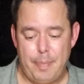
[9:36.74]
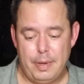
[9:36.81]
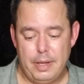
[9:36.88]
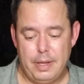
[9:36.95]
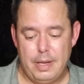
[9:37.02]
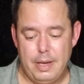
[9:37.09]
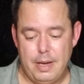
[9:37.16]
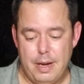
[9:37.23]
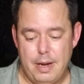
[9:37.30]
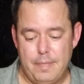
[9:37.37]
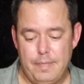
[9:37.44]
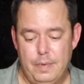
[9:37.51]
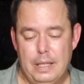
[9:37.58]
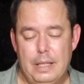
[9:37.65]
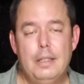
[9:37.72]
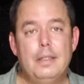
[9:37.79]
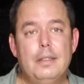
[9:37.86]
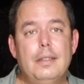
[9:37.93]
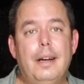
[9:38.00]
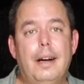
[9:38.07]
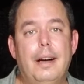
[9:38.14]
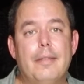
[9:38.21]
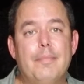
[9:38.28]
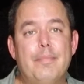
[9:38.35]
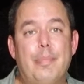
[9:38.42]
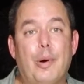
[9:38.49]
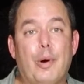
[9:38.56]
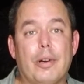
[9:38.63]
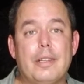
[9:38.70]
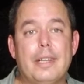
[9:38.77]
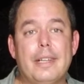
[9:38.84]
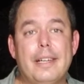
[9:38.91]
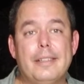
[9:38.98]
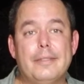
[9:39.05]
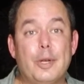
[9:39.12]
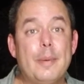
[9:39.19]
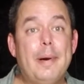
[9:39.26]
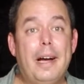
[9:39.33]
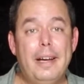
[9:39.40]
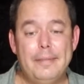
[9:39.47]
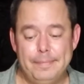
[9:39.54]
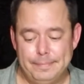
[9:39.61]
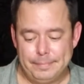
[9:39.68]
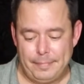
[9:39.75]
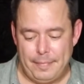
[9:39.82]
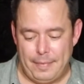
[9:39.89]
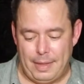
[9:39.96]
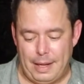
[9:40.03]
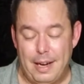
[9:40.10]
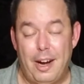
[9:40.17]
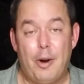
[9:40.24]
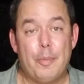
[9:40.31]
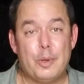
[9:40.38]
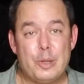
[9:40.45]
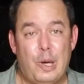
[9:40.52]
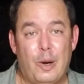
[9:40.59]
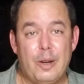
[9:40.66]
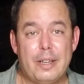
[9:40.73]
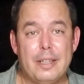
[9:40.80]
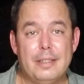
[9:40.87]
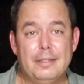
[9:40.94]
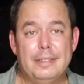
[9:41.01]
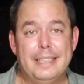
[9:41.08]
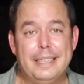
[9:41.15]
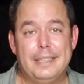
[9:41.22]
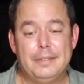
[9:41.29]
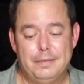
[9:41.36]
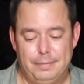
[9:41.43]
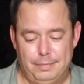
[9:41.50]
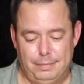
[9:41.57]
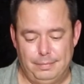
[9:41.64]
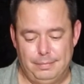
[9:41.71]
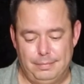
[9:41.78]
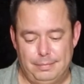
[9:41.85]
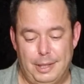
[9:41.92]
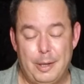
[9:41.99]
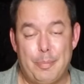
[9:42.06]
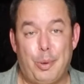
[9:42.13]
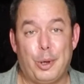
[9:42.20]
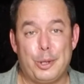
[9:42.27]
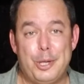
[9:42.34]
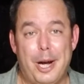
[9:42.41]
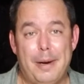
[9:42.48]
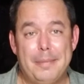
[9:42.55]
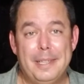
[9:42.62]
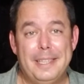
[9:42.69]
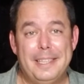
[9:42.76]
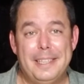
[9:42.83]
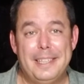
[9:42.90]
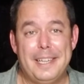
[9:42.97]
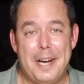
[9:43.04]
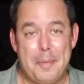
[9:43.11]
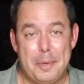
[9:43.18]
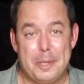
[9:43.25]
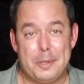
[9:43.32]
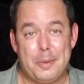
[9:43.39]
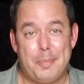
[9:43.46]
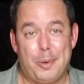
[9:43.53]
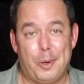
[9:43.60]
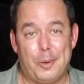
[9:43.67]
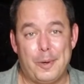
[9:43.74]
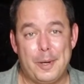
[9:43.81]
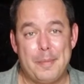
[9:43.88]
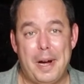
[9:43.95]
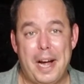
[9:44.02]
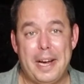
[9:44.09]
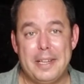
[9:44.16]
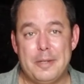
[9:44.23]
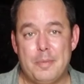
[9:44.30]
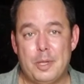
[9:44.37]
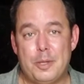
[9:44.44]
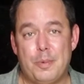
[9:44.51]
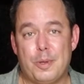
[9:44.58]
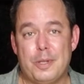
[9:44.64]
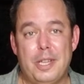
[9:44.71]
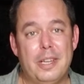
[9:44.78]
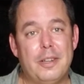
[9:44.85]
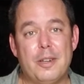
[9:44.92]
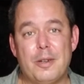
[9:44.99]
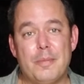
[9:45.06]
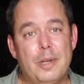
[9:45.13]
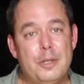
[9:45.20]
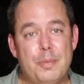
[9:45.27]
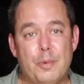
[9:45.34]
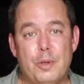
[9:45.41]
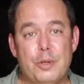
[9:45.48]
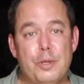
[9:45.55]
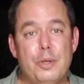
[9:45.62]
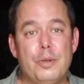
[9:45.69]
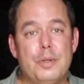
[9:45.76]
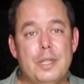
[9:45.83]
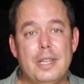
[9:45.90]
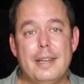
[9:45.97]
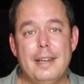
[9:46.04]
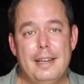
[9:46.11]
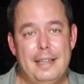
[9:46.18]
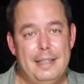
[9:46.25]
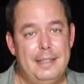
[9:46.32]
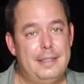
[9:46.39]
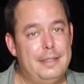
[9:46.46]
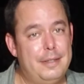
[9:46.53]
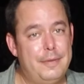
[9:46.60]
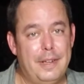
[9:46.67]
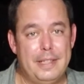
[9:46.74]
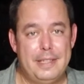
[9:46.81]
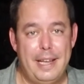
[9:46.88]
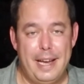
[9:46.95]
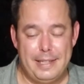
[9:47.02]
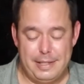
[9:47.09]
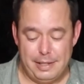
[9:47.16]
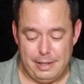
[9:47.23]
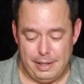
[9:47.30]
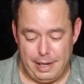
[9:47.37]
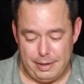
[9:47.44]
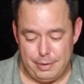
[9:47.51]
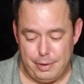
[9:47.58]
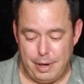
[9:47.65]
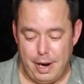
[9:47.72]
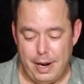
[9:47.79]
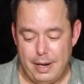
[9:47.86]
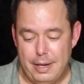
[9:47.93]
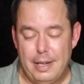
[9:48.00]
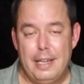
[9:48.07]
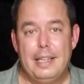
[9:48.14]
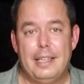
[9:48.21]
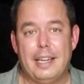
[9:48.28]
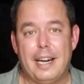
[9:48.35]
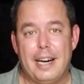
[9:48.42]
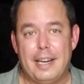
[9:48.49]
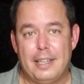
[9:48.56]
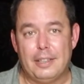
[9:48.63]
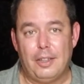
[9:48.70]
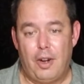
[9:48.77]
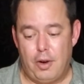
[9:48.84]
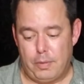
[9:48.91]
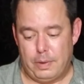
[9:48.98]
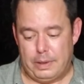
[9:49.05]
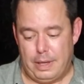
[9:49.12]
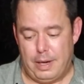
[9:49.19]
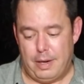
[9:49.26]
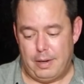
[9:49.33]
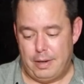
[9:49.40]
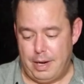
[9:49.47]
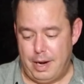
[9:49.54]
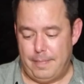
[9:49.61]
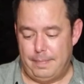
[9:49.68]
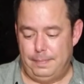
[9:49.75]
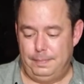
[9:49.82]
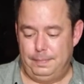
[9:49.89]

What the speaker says: of the pork ribeye. I almost call it a pork chop, but it's pork ribeye. It's much more tender, much more juicy. It's fantastic. You got to try it. Along with our